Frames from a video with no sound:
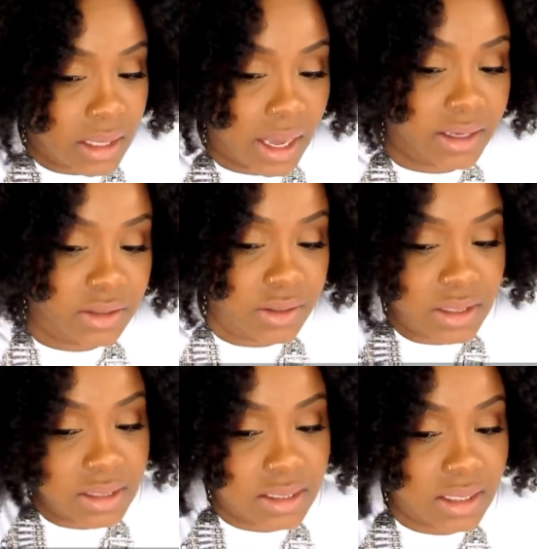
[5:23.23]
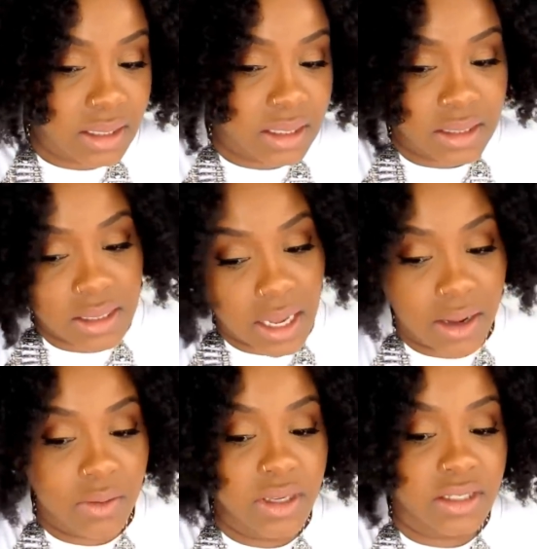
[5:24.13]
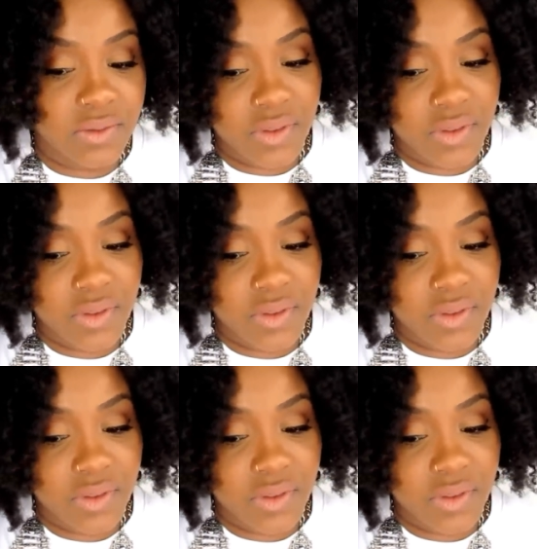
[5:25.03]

as you can see this style is